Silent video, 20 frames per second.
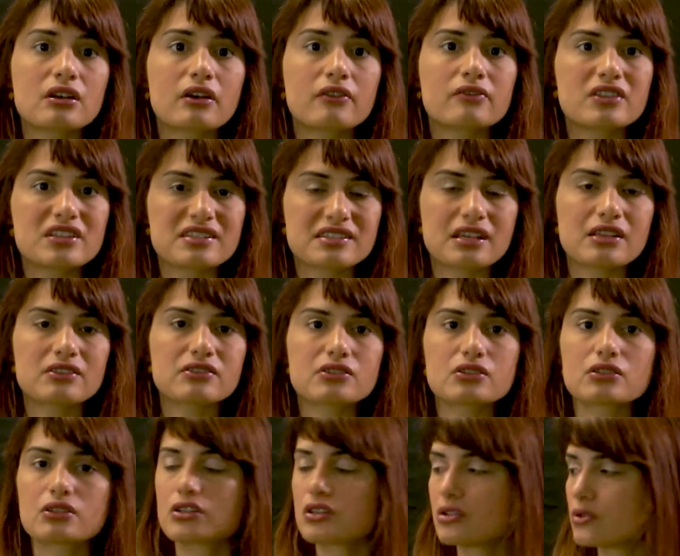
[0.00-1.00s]
of the
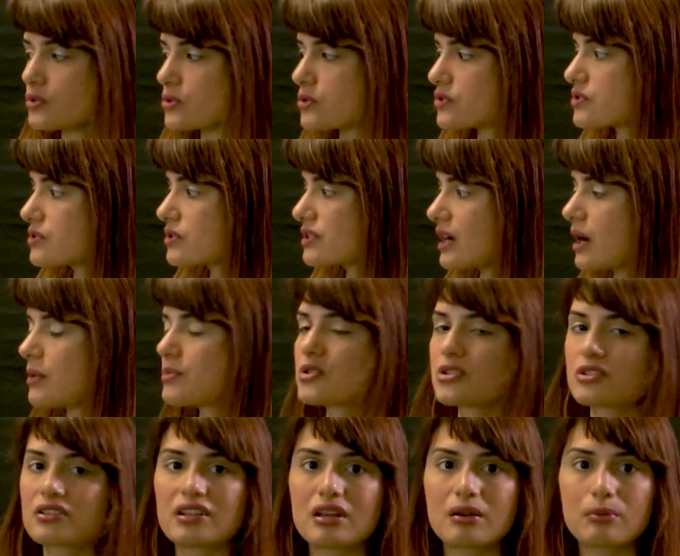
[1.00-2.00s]
sensor used to
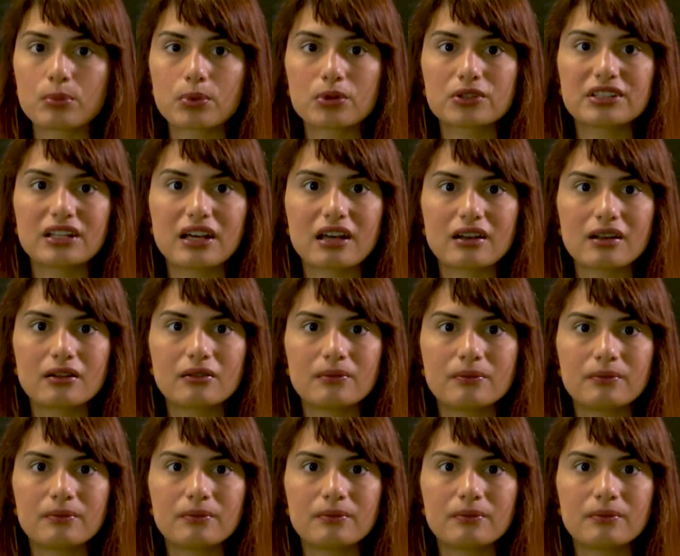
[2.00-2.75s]
capture the input data.